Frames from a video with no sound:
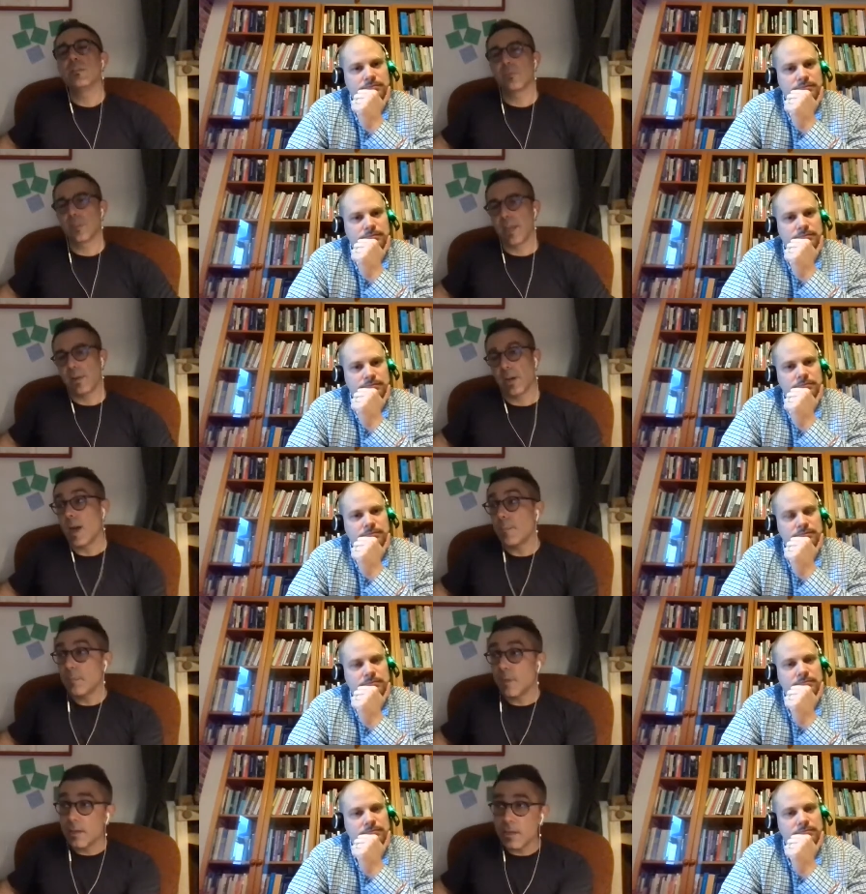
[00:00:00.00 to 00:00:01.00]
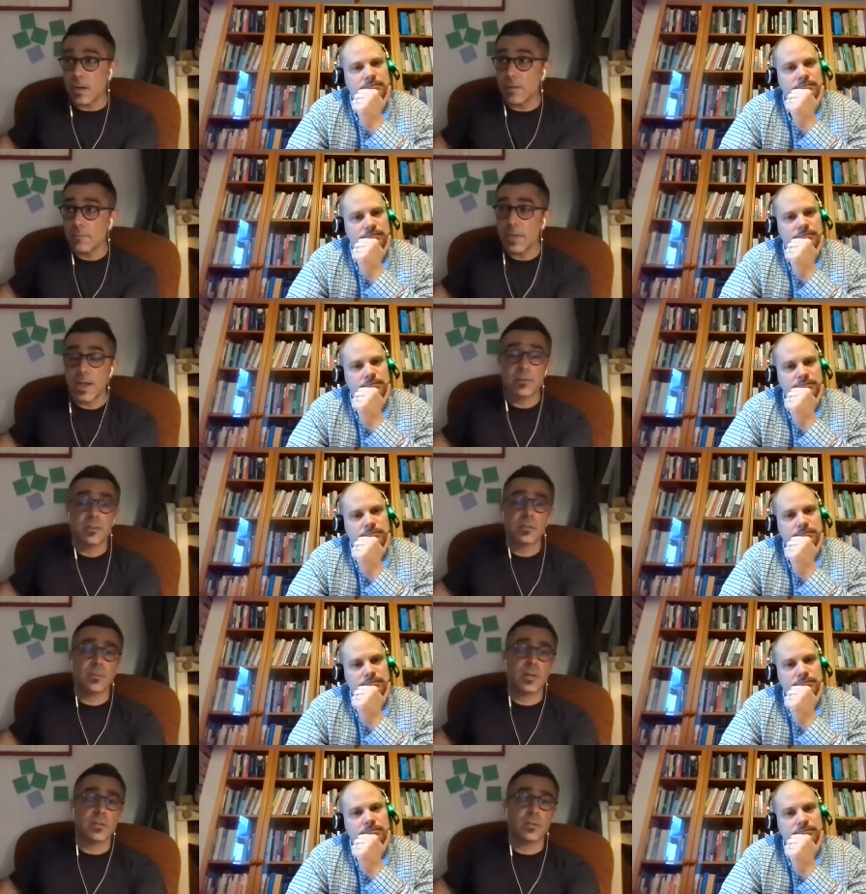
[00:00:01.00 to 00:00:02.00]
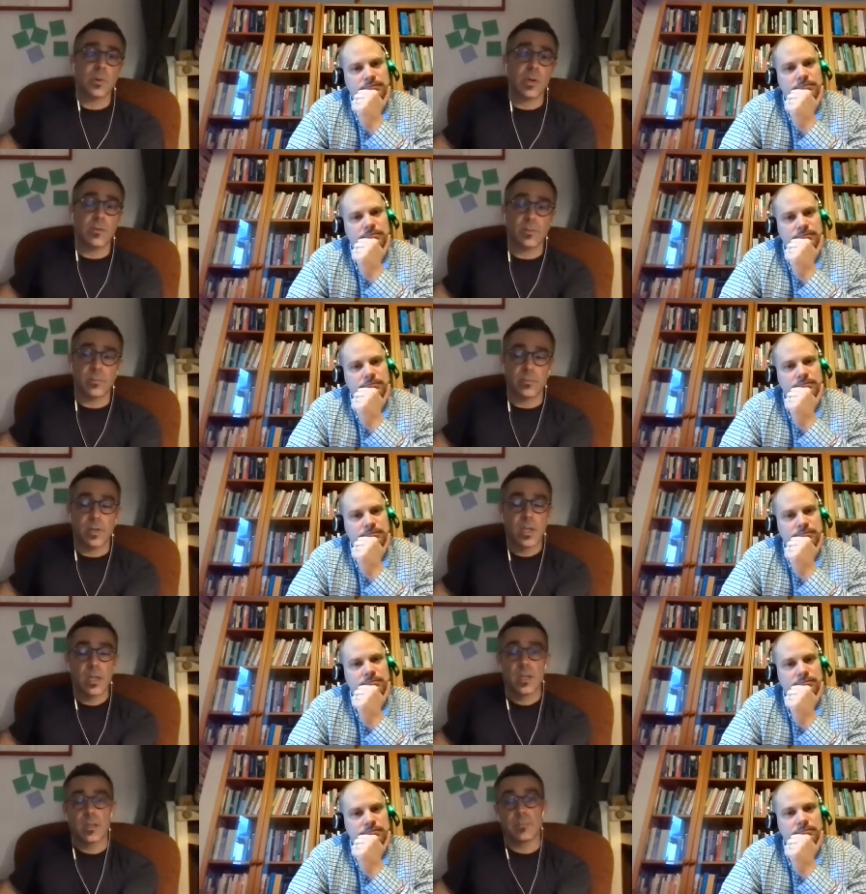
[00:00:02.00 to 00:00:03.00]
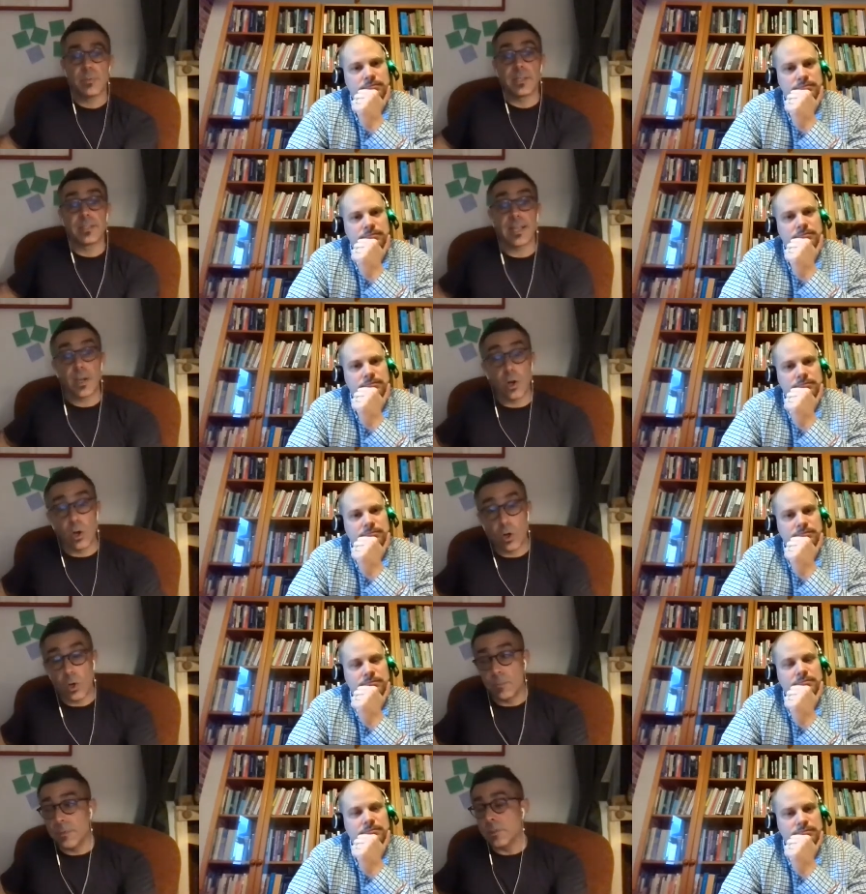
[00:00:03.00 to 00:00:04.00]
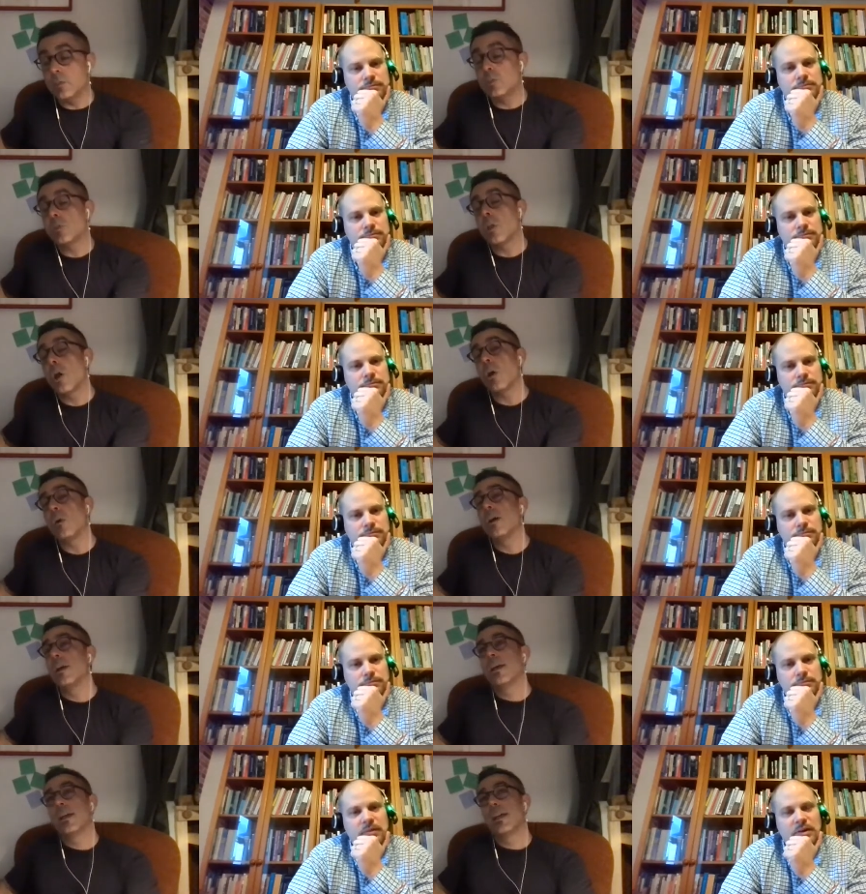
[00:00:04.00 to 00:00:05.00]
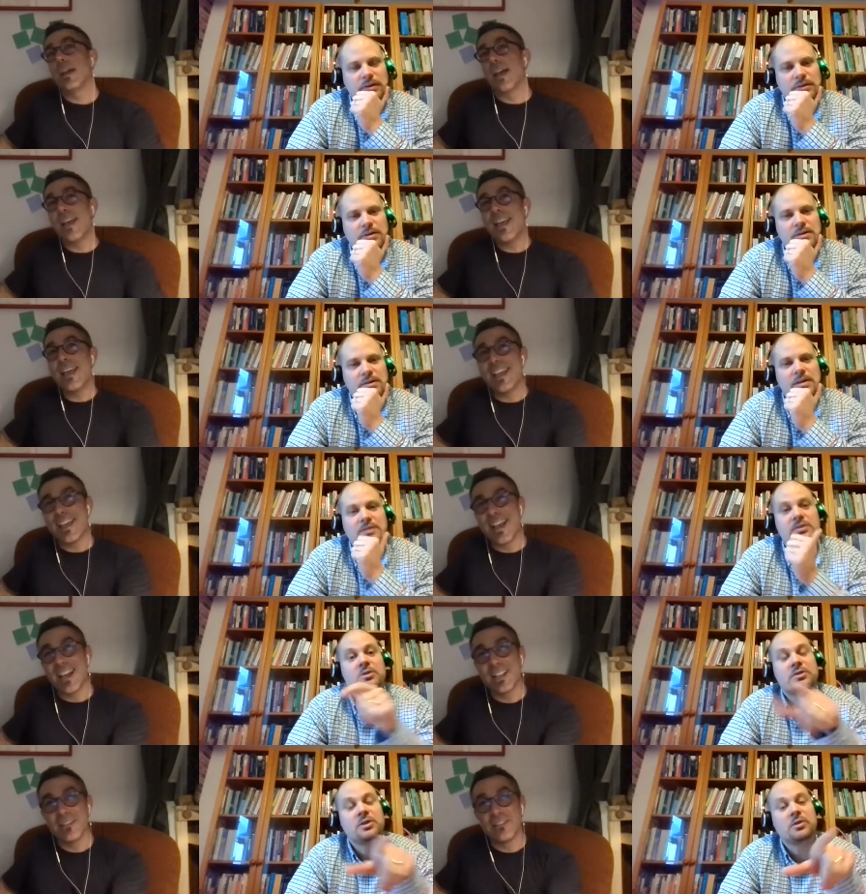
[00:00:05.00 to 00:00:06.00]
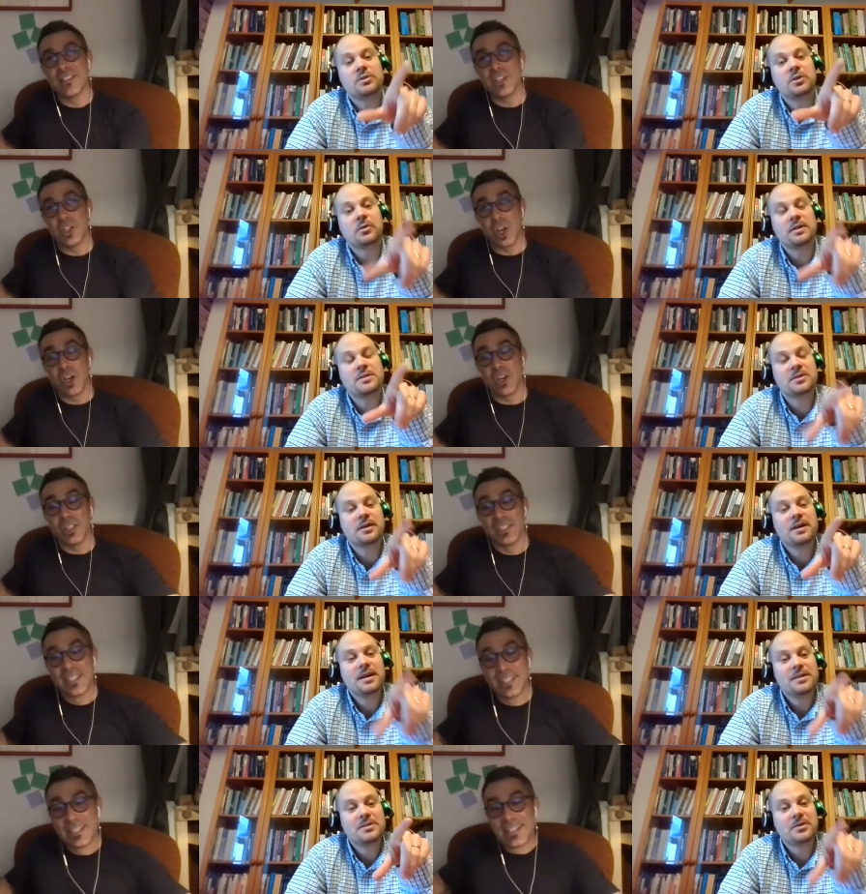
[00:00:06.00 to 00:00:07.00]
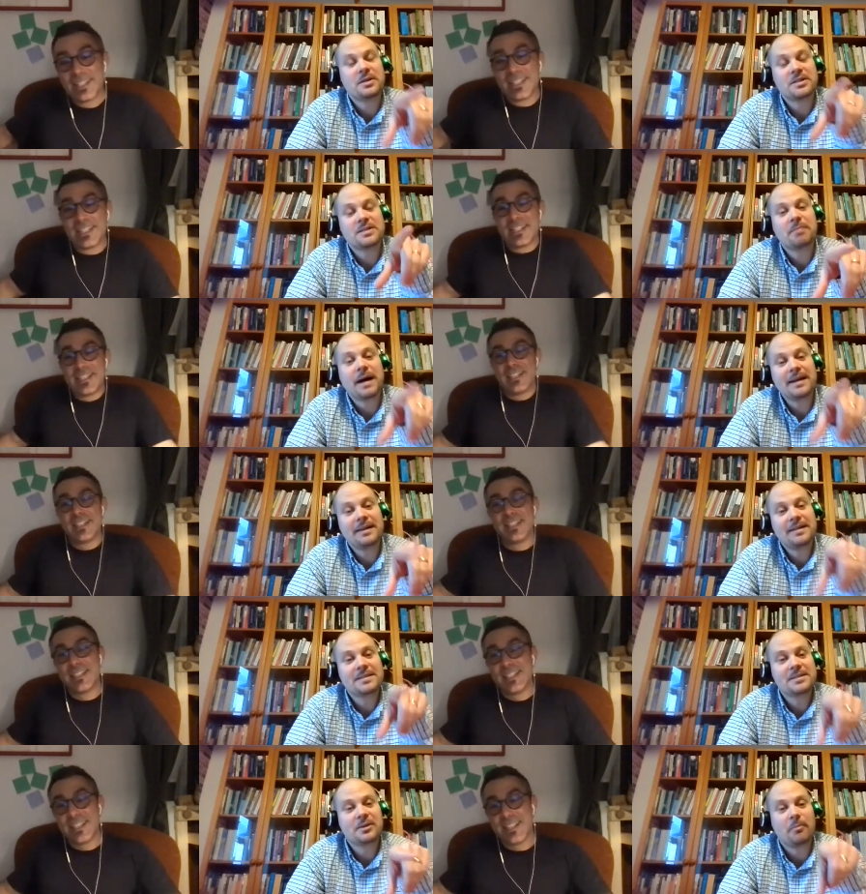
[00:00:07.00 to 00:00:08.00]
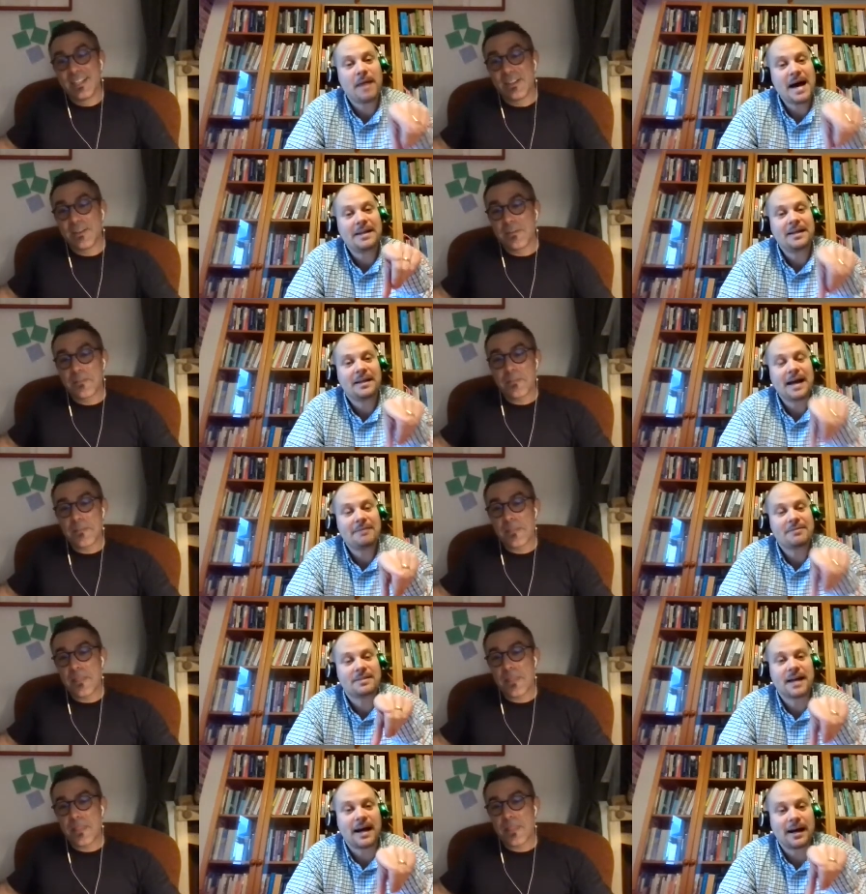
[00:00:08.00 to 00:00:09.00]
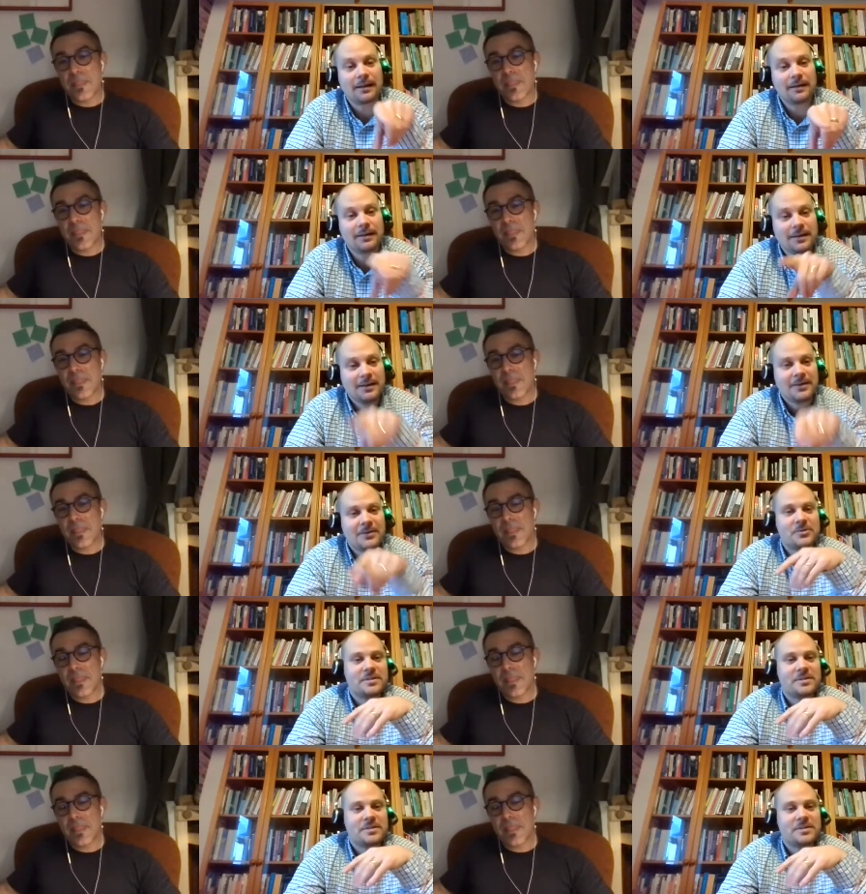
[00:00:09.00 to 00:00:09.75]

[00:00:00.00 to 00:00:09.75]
Speaker 1: for that regard. I'm, you know, I'm thousands of miles away from the place I call home and
Speaker 2: snow. Mm. so, so, so, so, so, despite this nomadic lifestyle, you